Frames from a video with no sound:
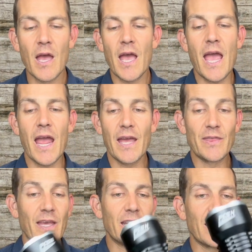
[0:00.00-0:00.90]

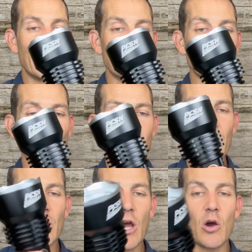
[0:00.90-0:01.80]
And then it is ready
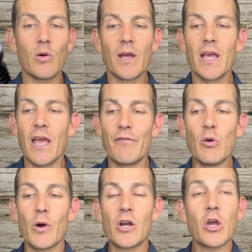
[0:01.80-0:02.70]
to go. If
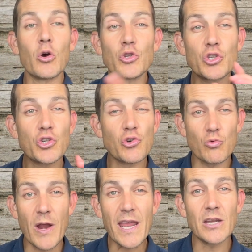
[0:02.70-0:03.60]
you wanted to go
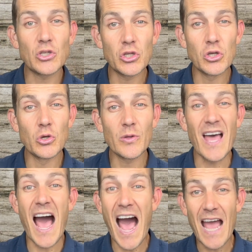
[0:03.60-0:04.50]
straight to the
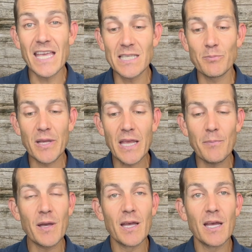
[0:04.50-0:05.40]
highest
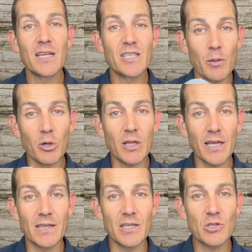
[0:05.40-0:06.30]
beam, Double
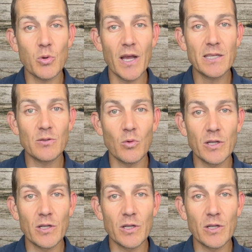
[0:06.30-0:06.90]
click this twice, 1,